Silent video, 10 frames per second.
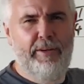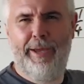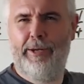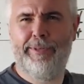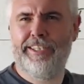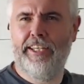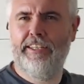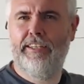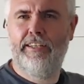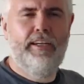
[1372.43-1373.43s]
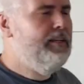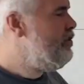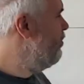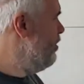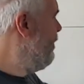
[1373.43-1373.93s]
I made a mistake.
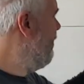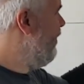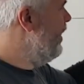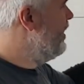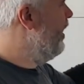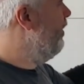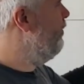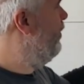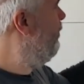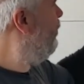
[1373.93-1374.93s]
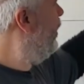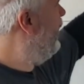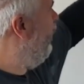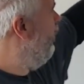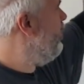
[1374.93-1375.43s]
So just be very careful, put
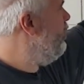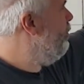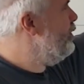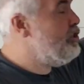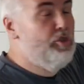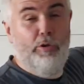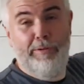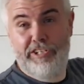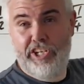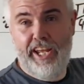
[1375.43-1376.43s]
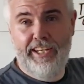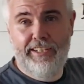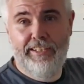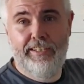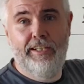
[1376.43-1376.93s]
in all your numbers, double
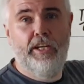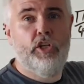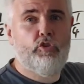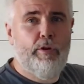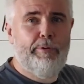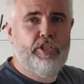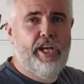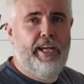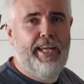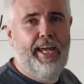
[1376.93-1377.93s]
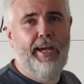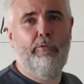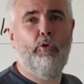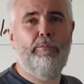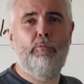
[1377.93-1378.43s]
check, triple check.
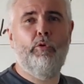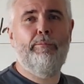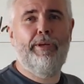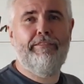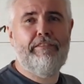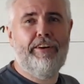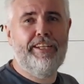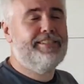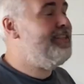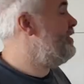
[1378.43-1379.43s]
Uh, one, one bit of advice